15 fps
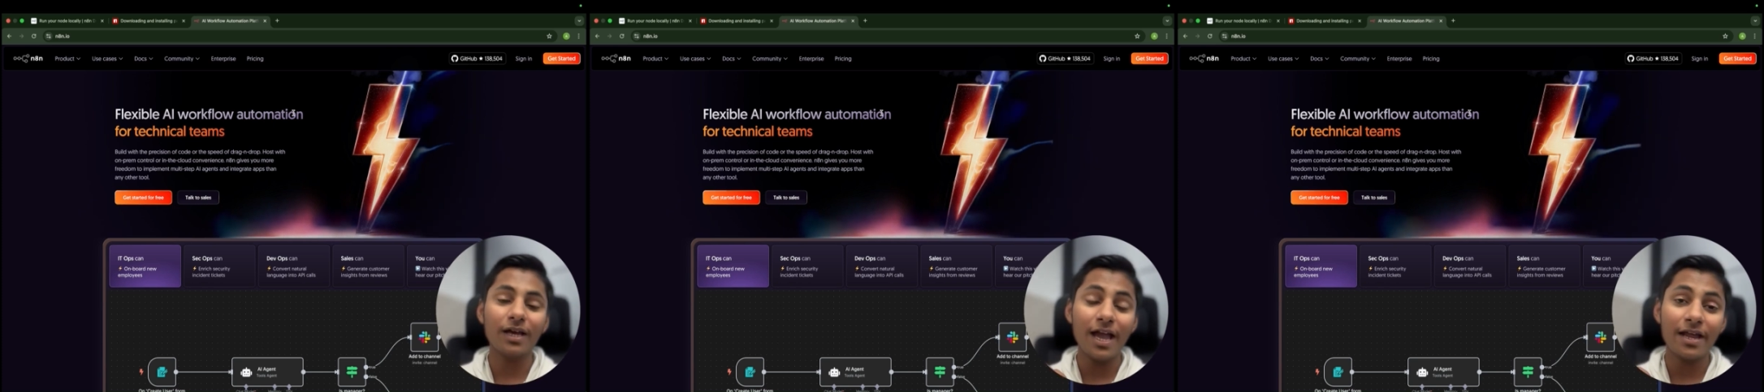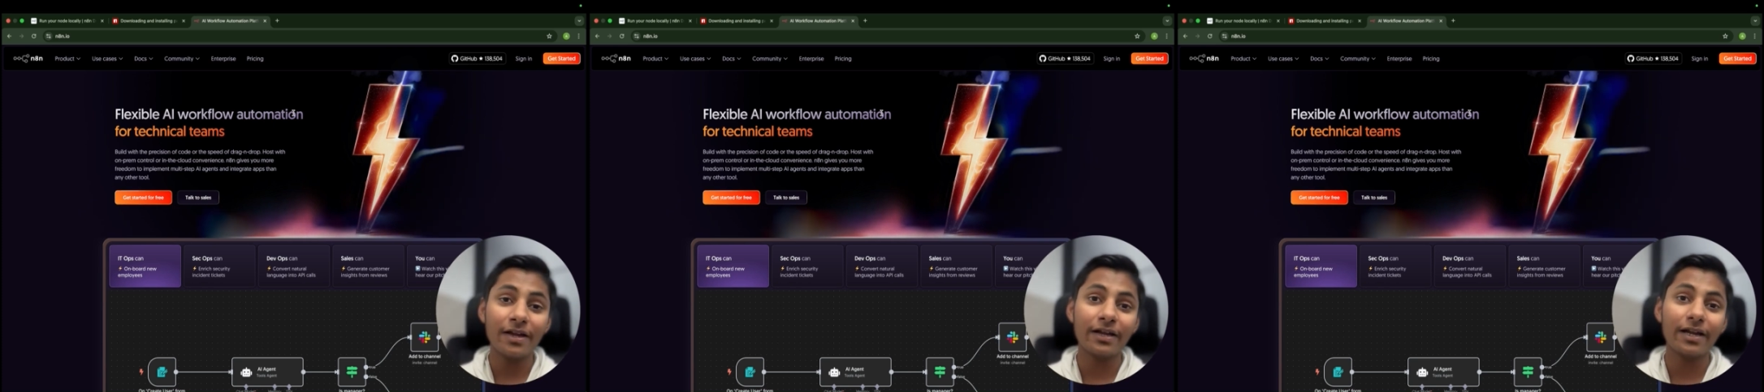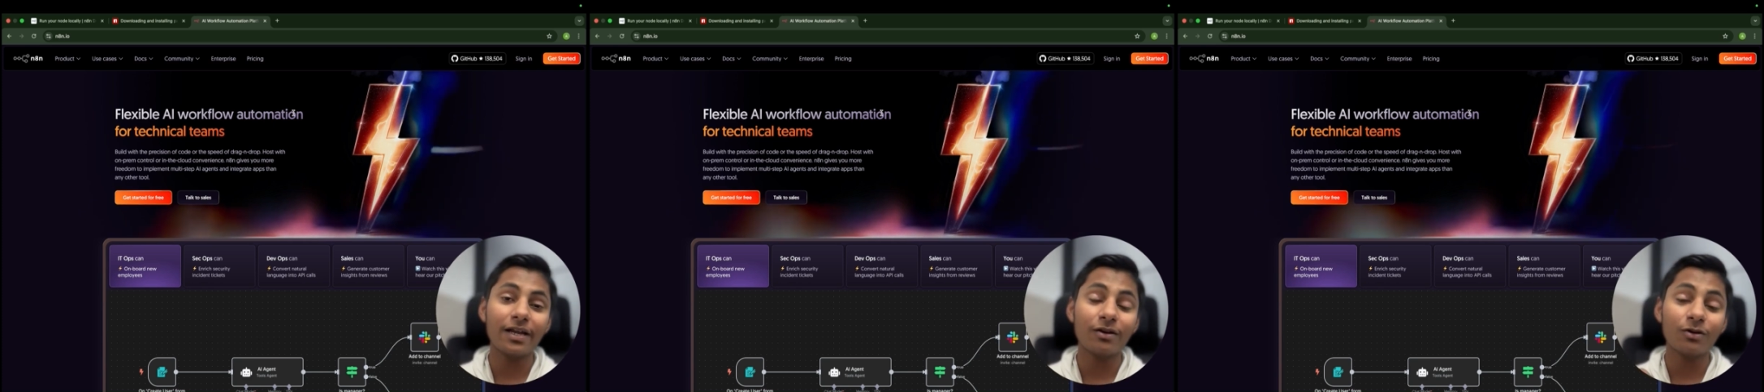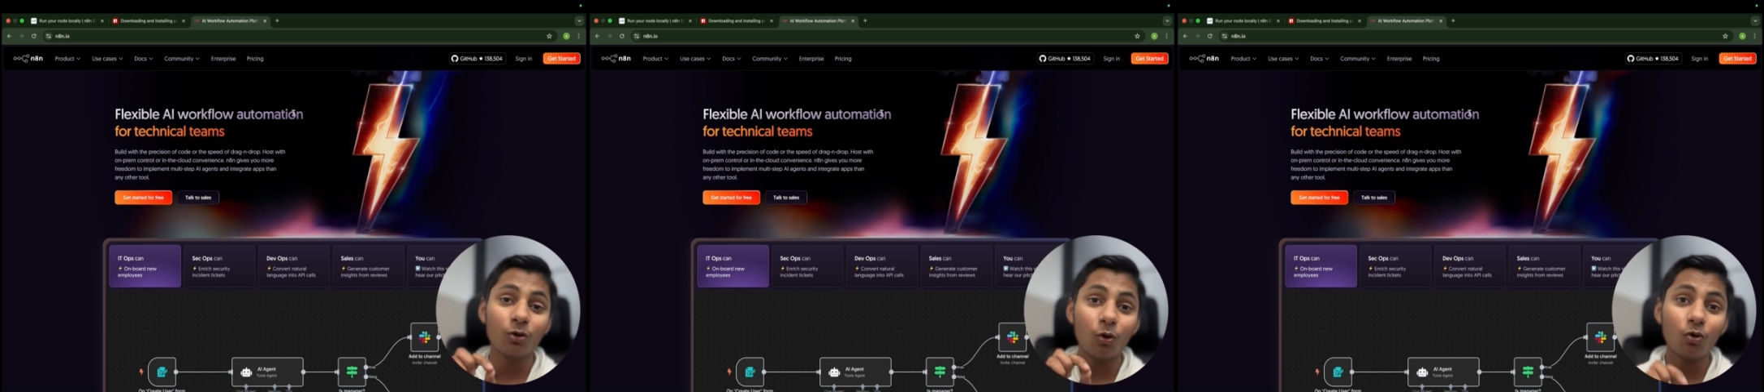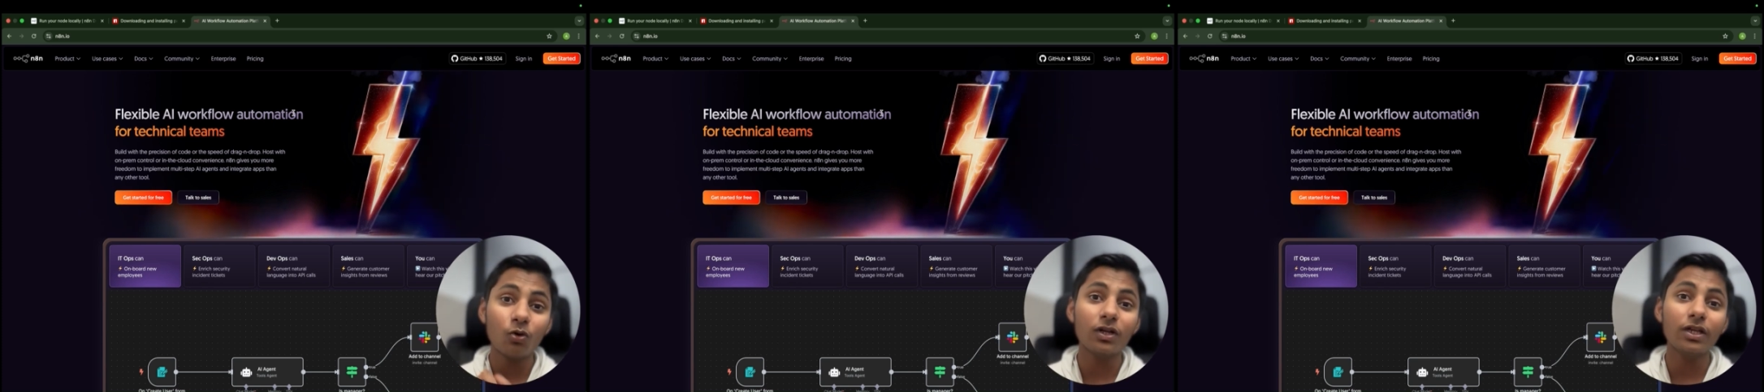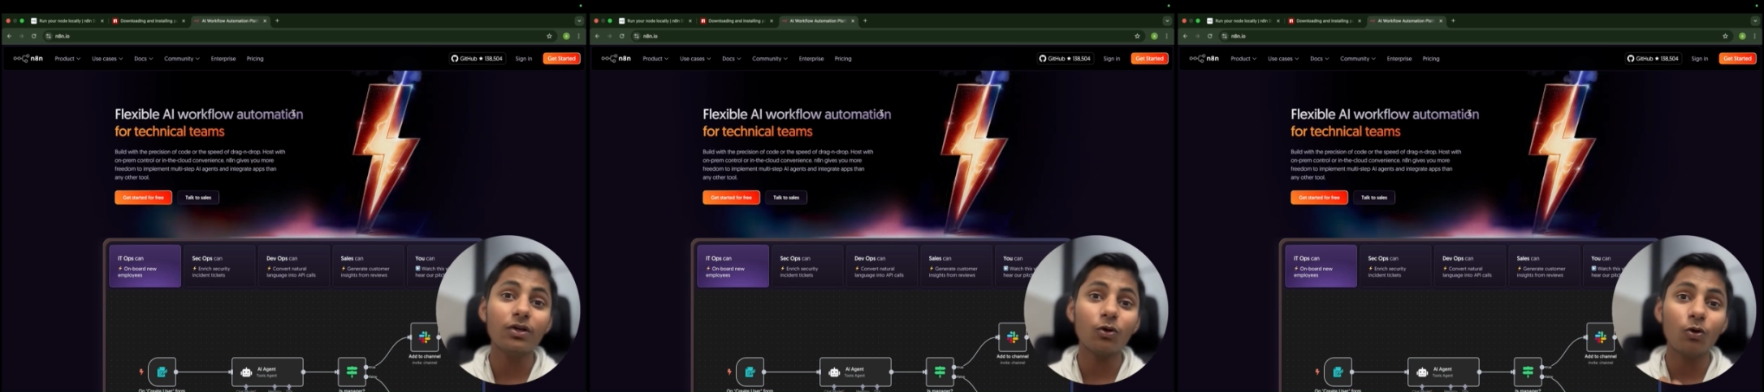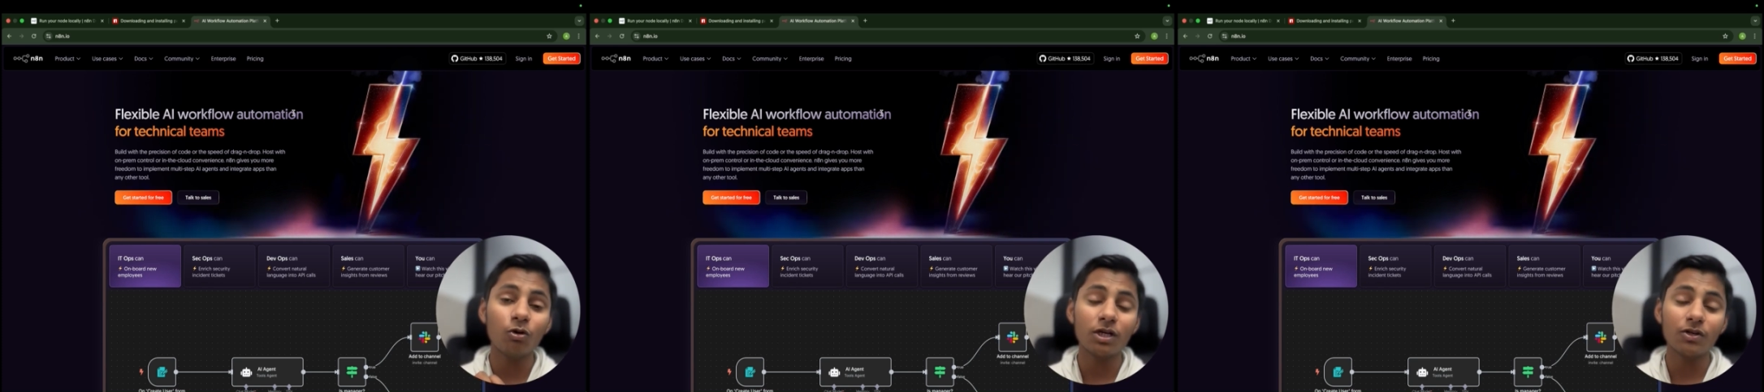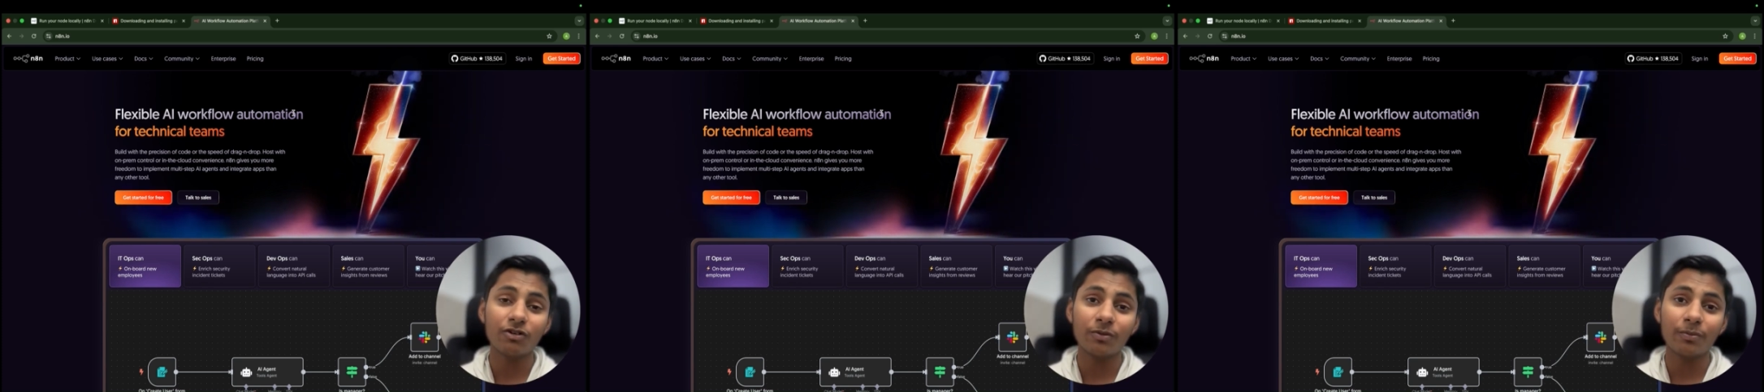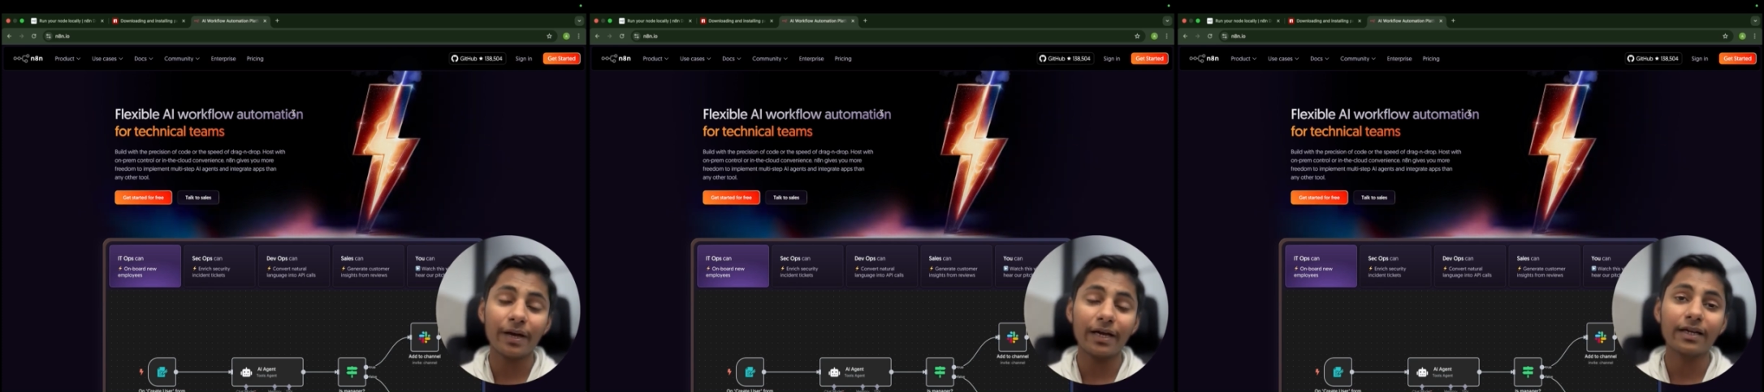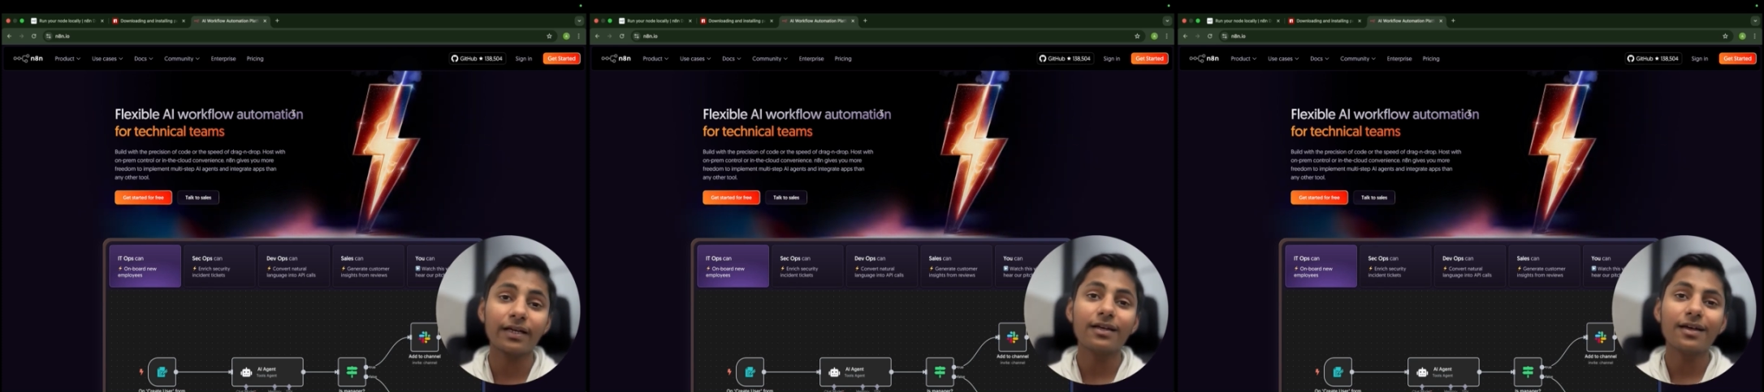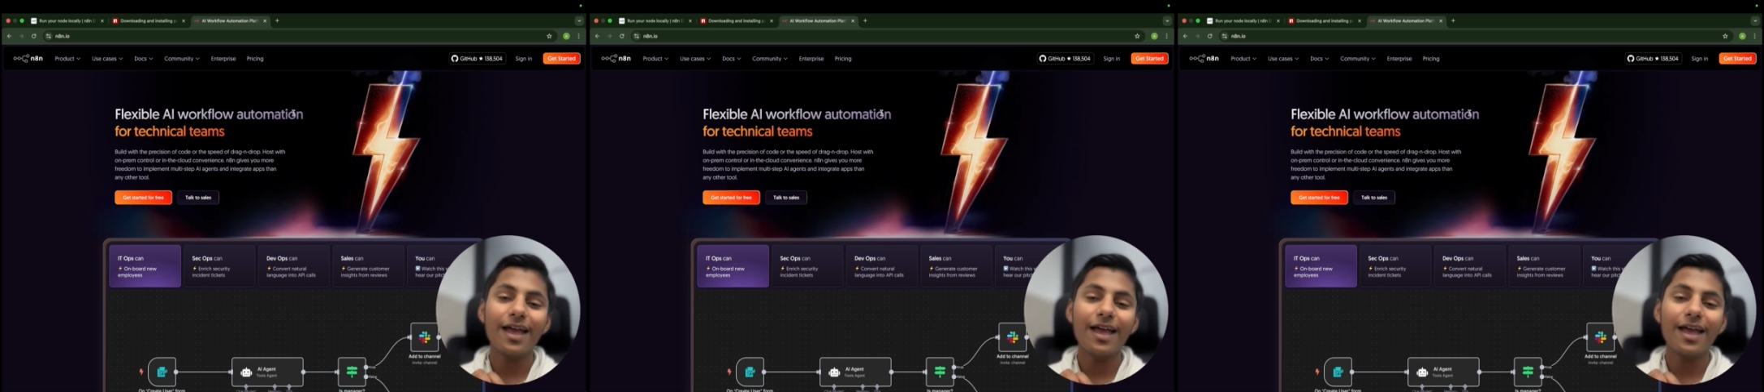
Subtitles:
n8n locally on our Mac